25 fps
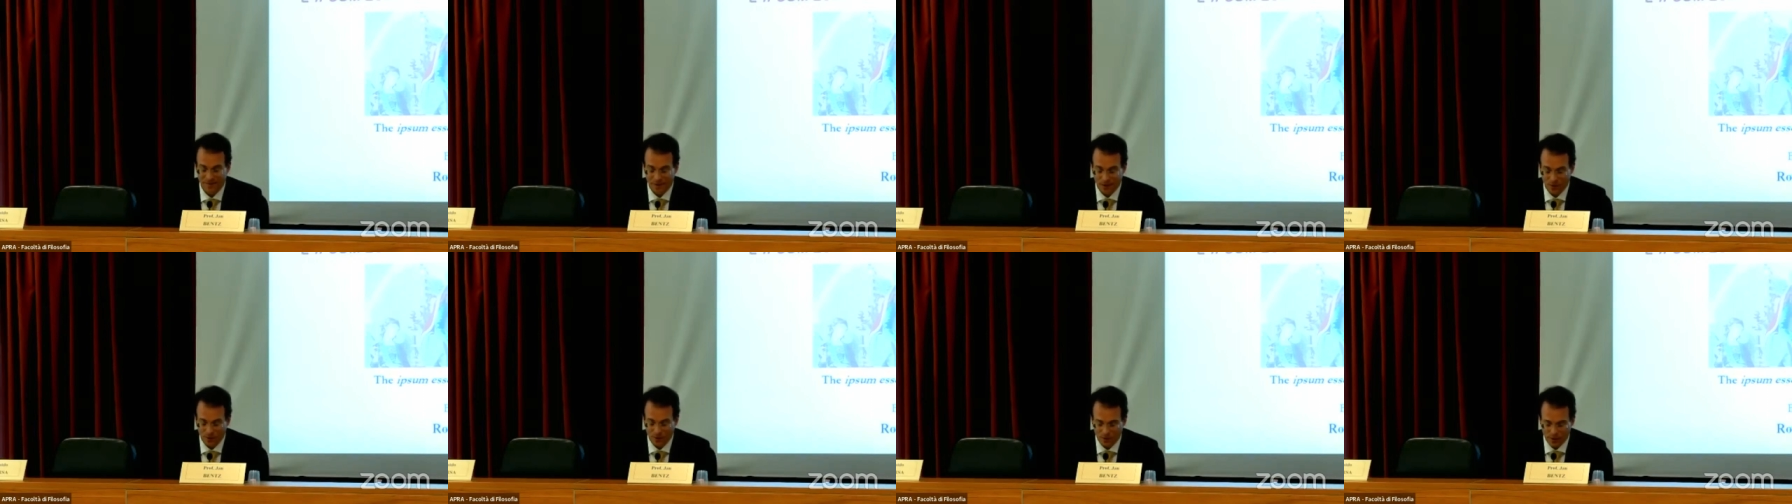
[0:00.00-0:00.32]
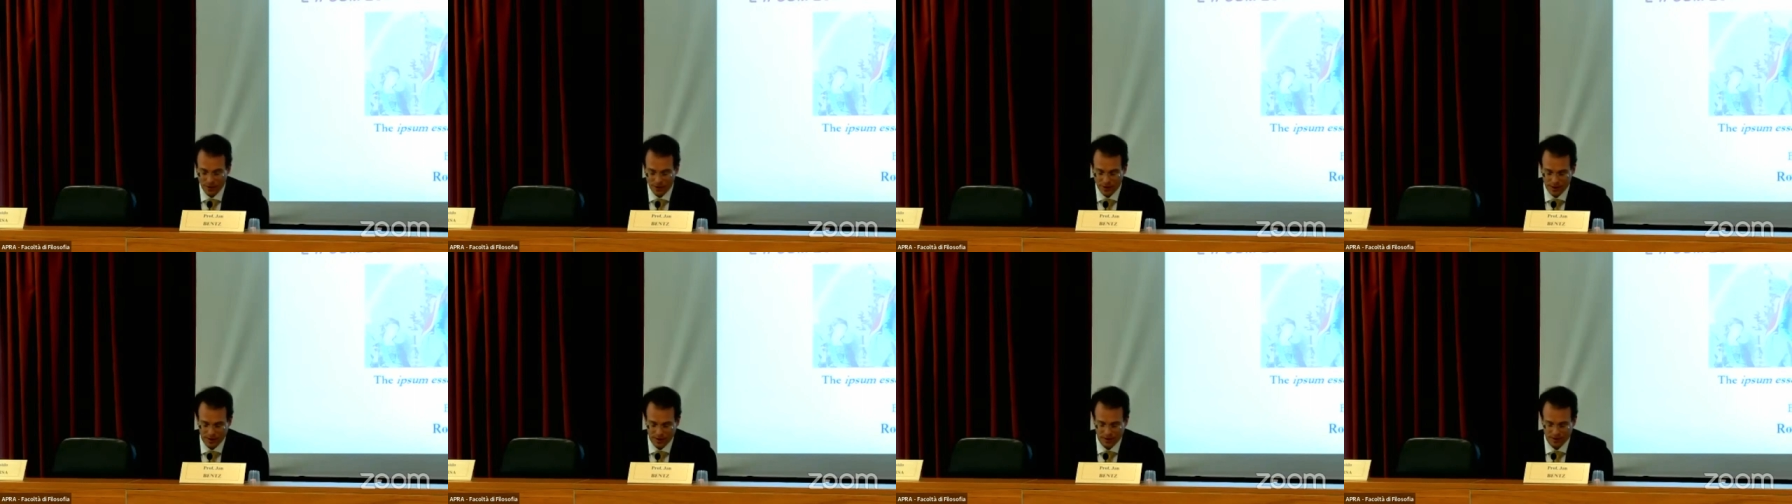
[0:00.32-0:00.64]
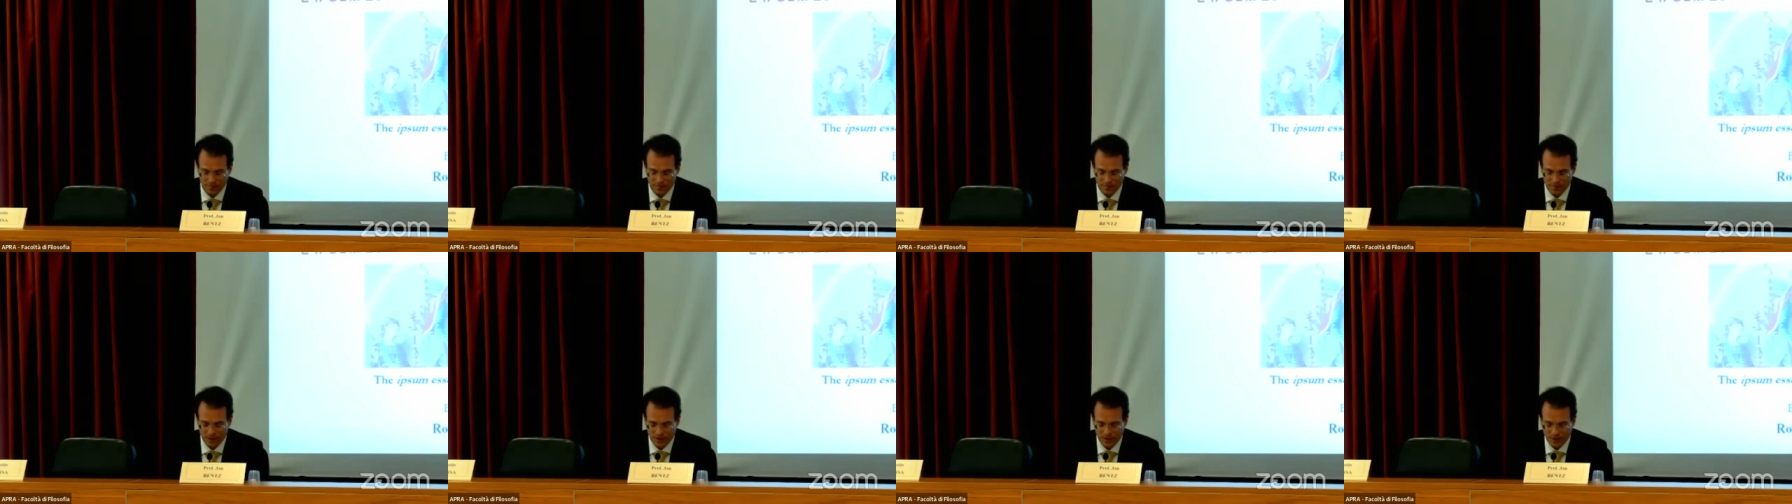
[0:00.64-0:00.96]
fluid
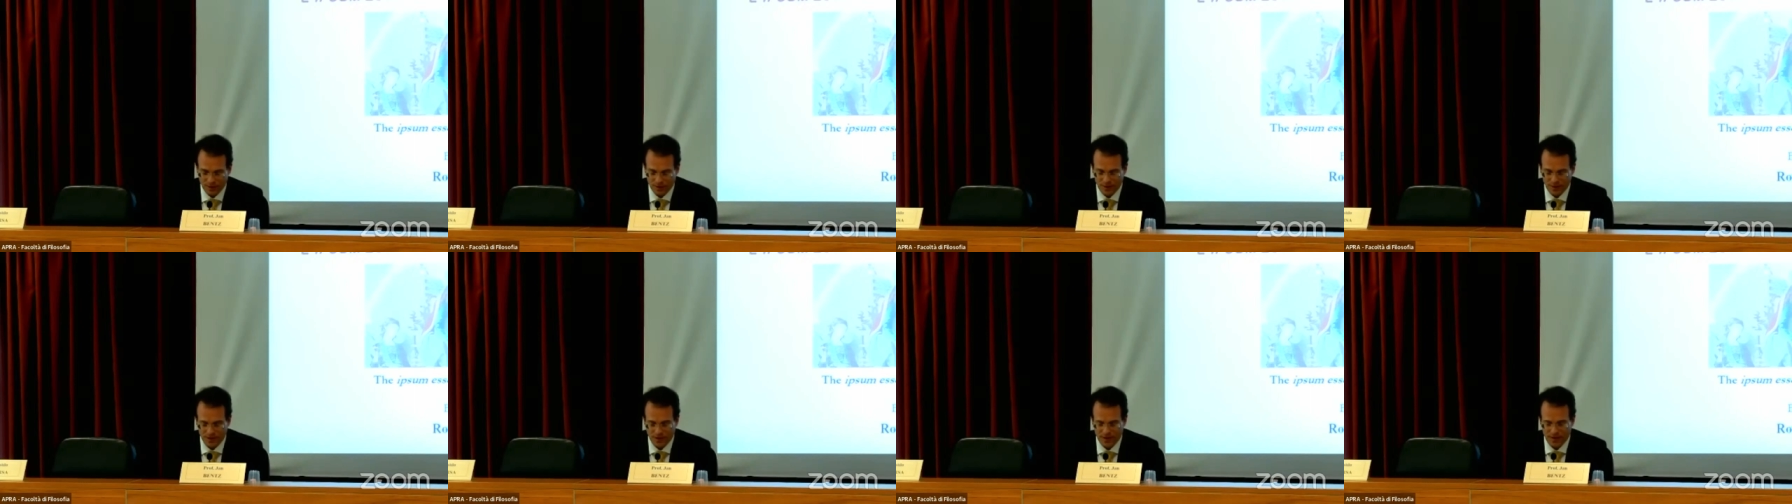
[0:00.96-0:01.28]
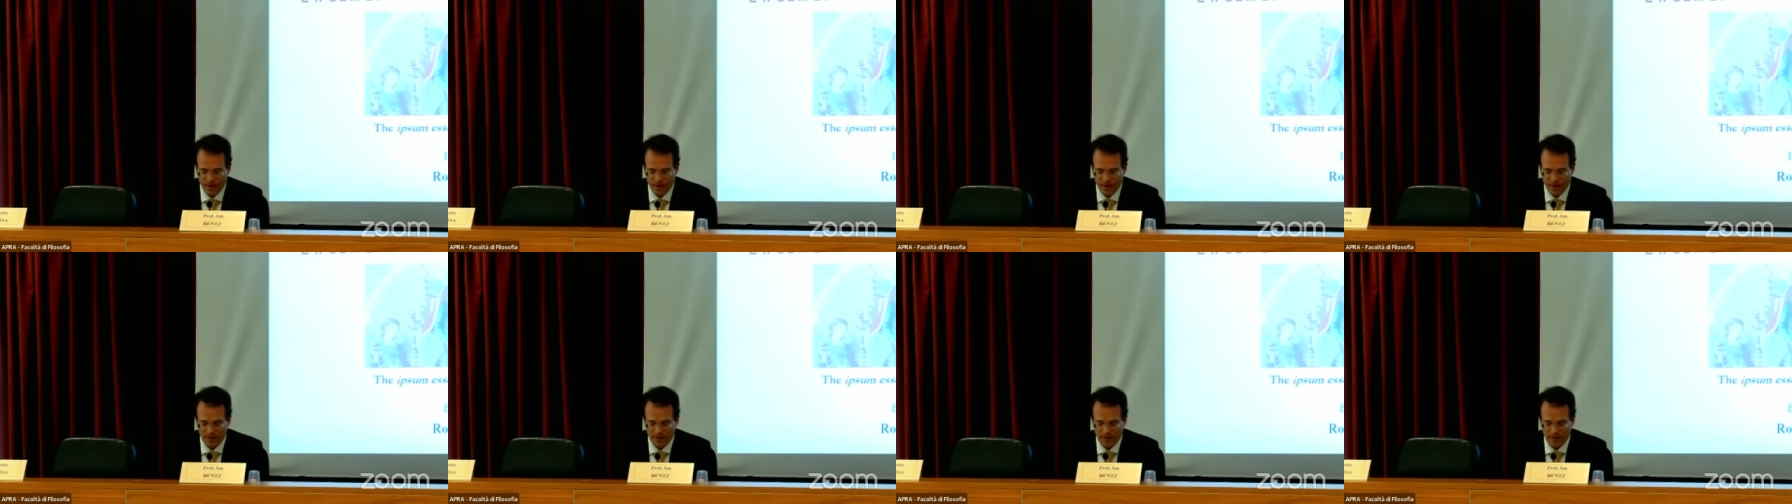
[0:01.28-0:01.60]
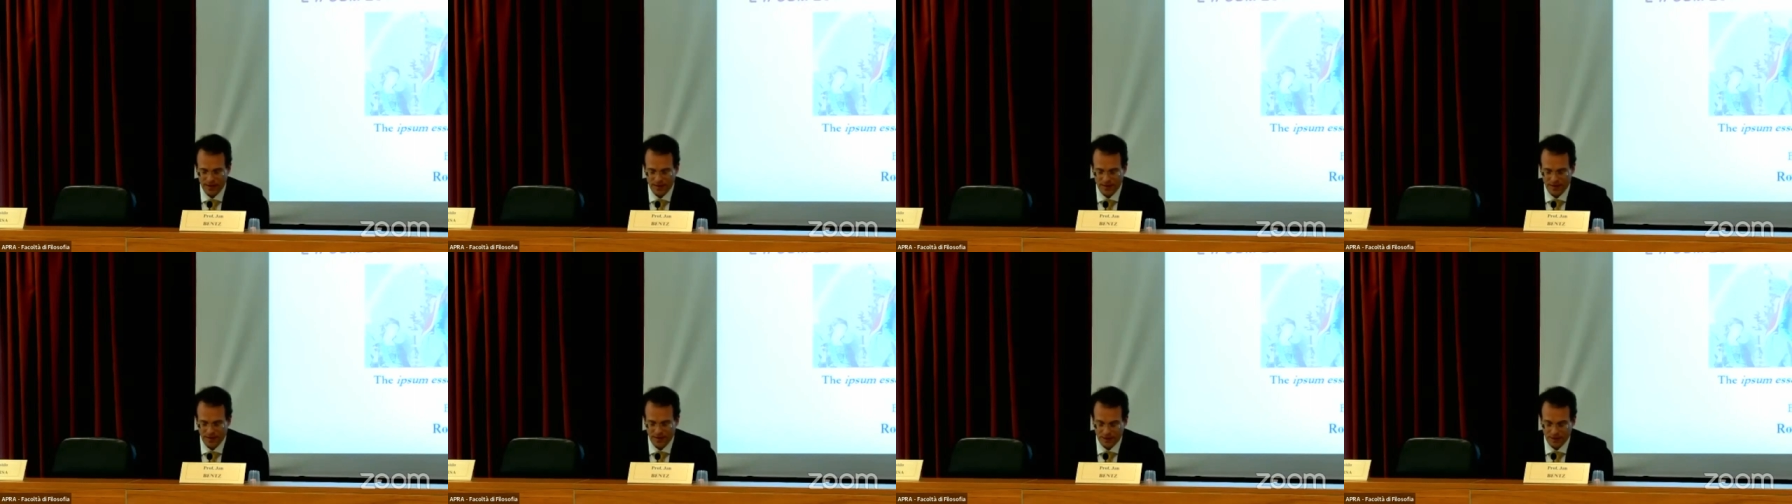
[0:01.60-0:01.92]
means that
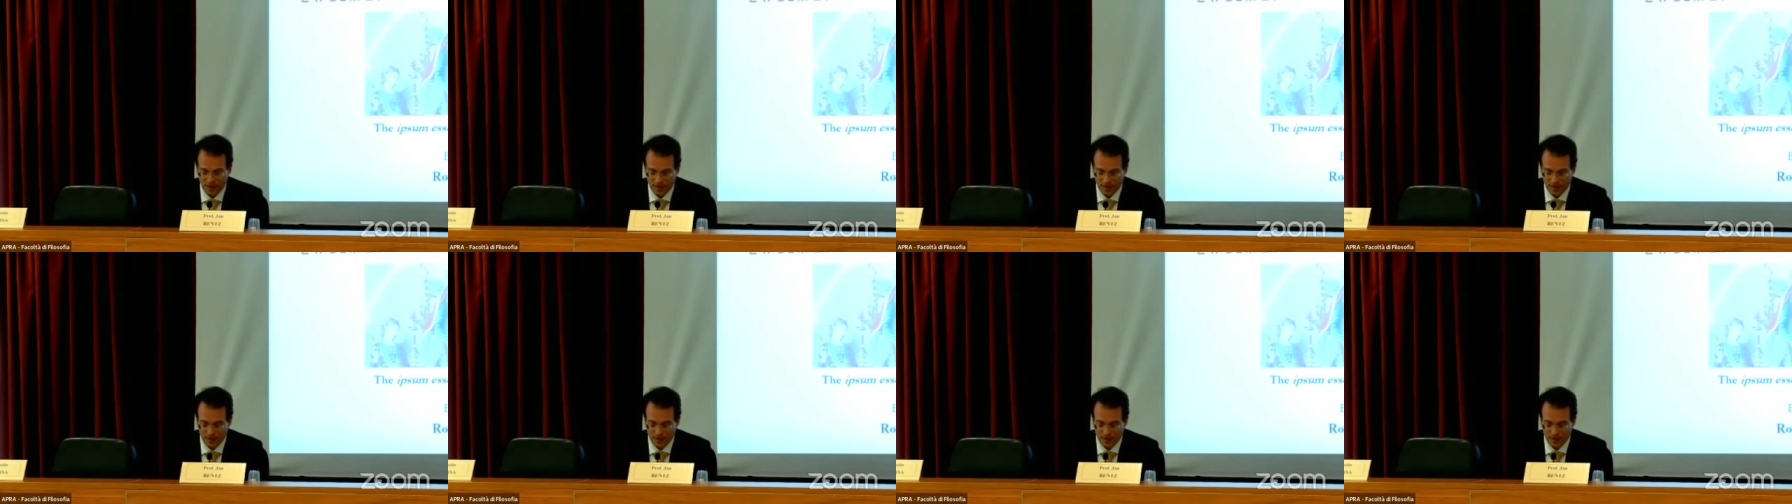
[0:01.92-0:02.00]
it is